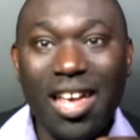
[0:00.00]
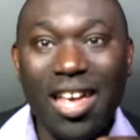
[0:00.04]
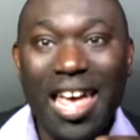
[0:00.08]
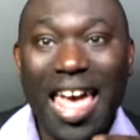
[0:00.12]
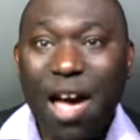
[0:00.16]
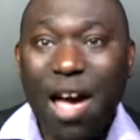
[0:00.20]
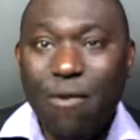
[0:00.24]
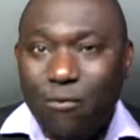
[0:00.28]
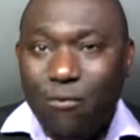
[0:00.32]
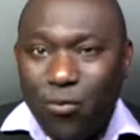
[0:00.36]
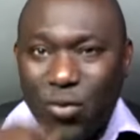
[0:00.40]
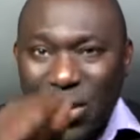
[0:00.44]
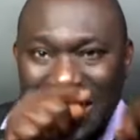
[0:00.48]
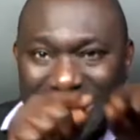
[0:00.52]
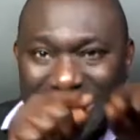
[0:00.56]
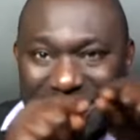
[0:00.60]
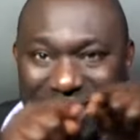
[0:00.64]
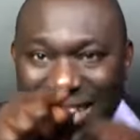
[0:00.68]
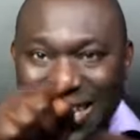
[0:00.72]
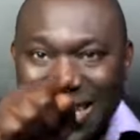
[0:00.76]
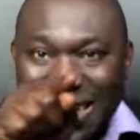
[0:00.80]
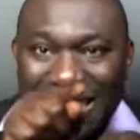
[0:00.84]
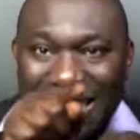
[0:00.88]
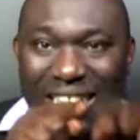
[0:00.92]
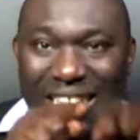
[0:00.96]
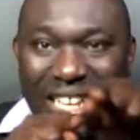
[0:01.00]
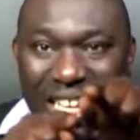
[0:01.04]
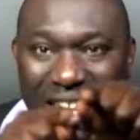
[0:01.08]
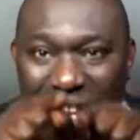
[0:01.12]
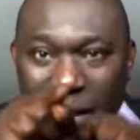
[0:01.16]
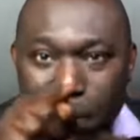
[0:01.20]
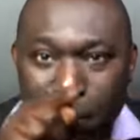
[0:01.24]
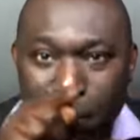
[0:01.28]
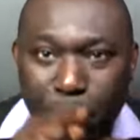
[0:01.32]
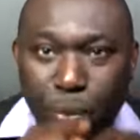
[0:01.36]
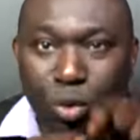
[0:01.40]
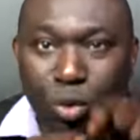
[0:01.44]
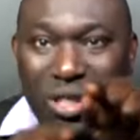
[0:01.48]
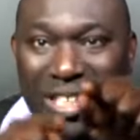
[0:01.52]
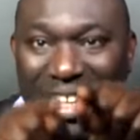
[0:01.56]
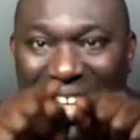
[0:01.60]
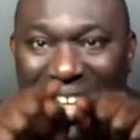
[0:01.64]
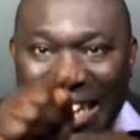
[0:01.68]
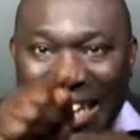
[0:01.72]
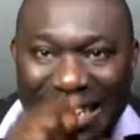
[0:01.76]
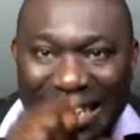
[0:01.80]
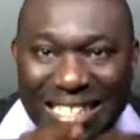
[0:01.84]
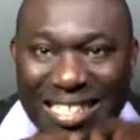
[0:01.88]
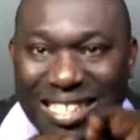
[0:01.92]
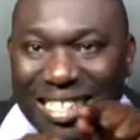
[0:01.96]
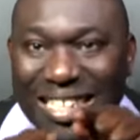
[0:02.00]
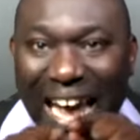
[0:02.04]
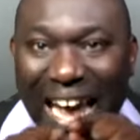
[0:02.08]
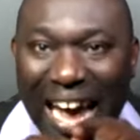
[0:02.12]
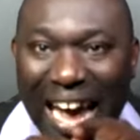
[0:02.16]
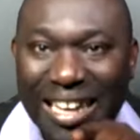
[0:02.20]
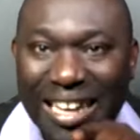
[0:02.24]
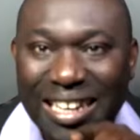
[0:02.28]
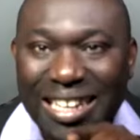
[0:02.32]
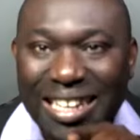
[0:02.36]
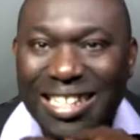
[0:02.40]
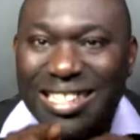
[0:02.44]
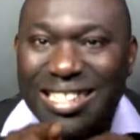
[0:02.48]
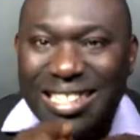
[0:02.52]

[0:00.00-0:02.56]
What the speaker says: Everything he put inside,